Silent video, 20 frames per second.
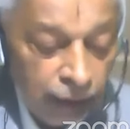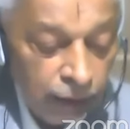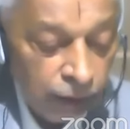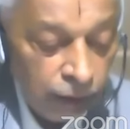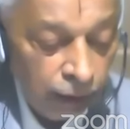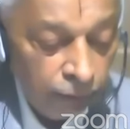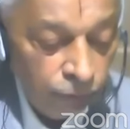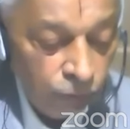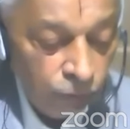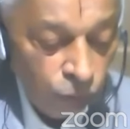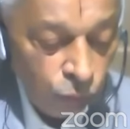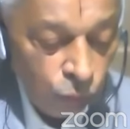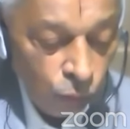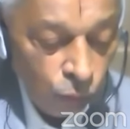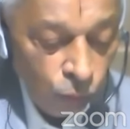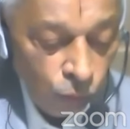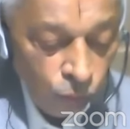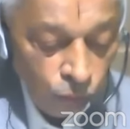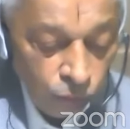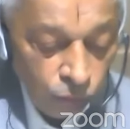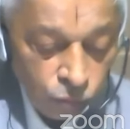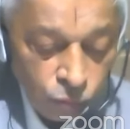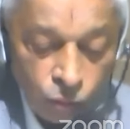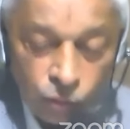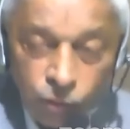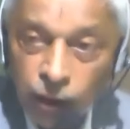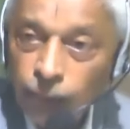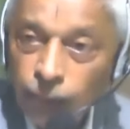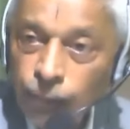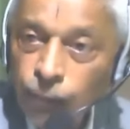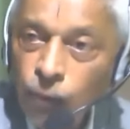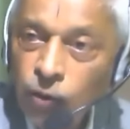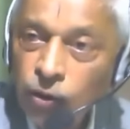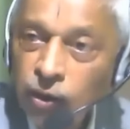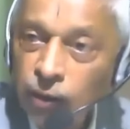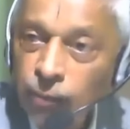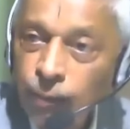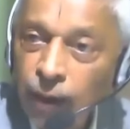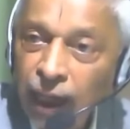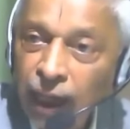therefore
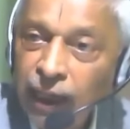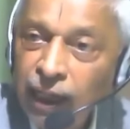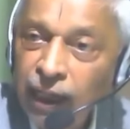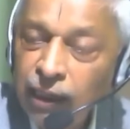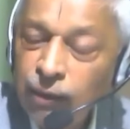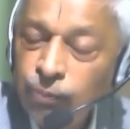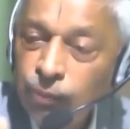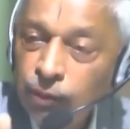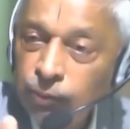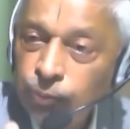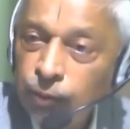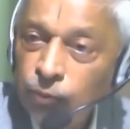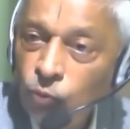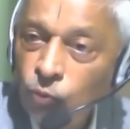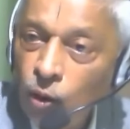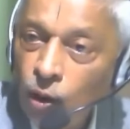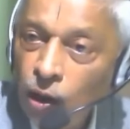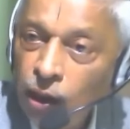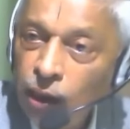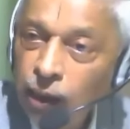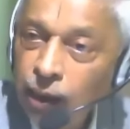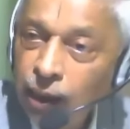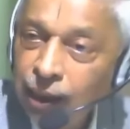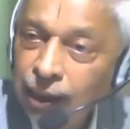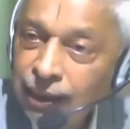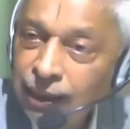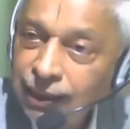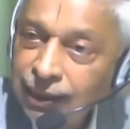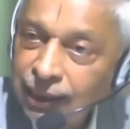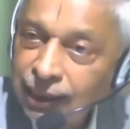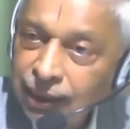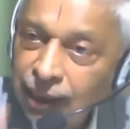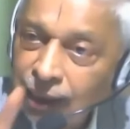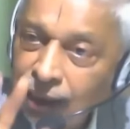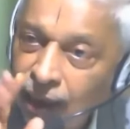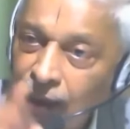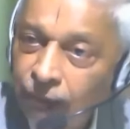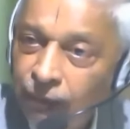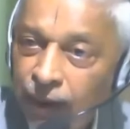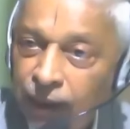the marriage must be void under section
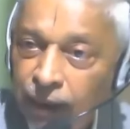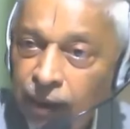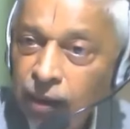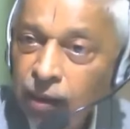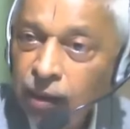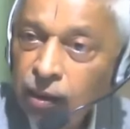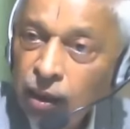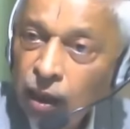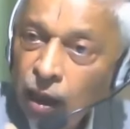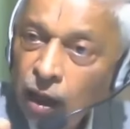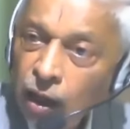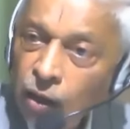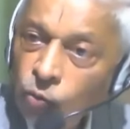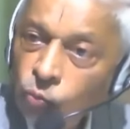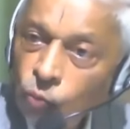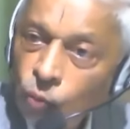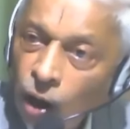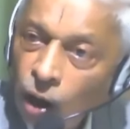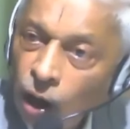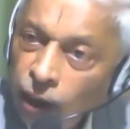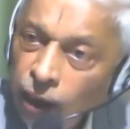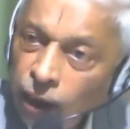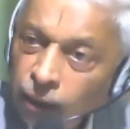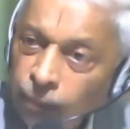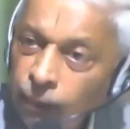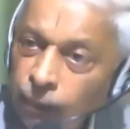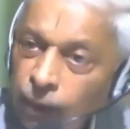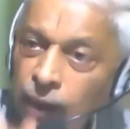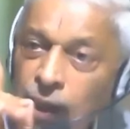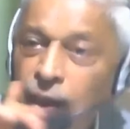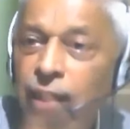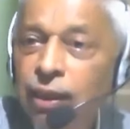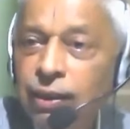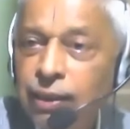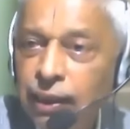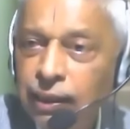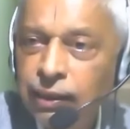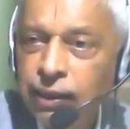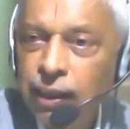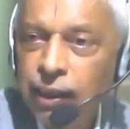11 or voidable under
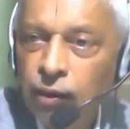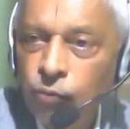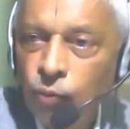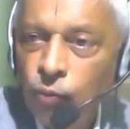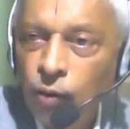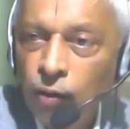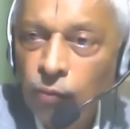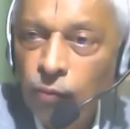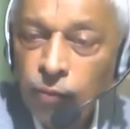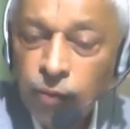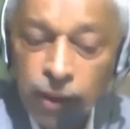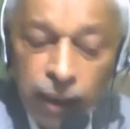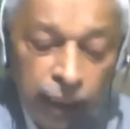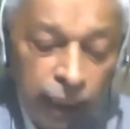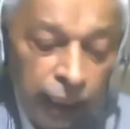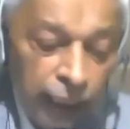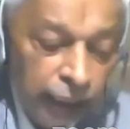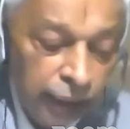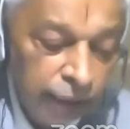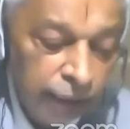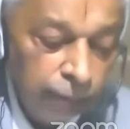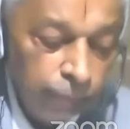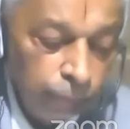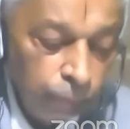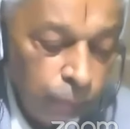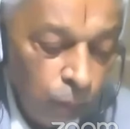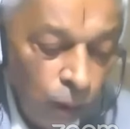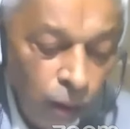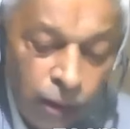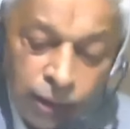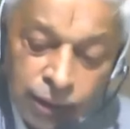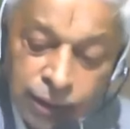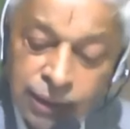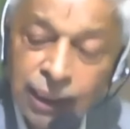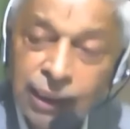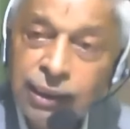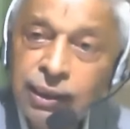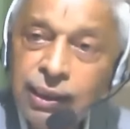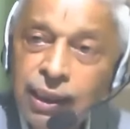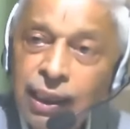section 12. In both
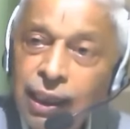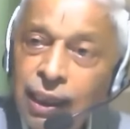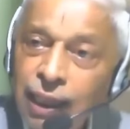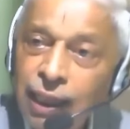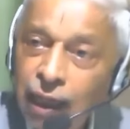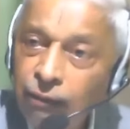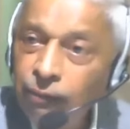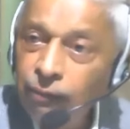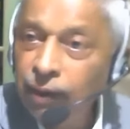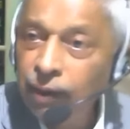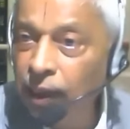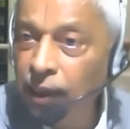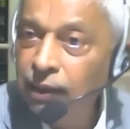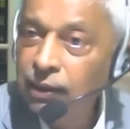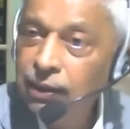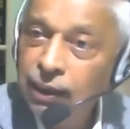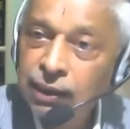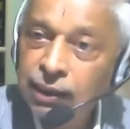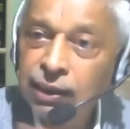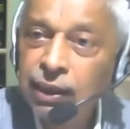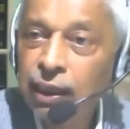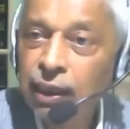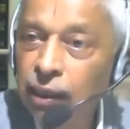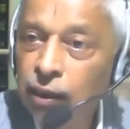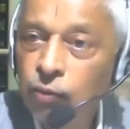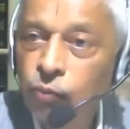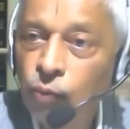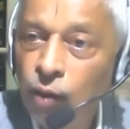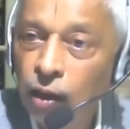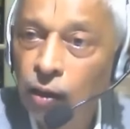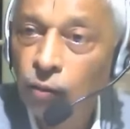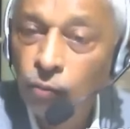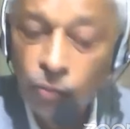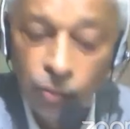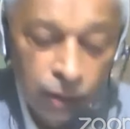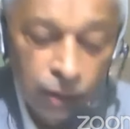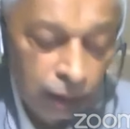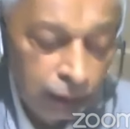section 11 and section 12,